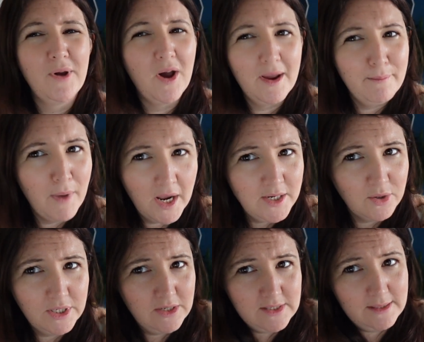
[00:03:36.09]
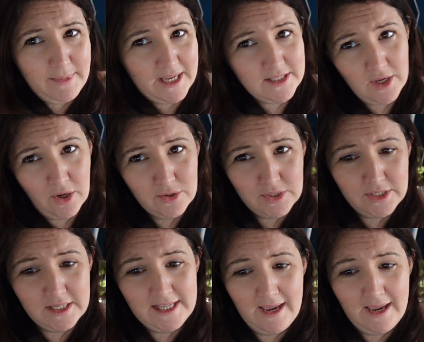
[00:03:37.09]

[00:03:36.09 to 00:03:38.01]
I might not use them as coasters.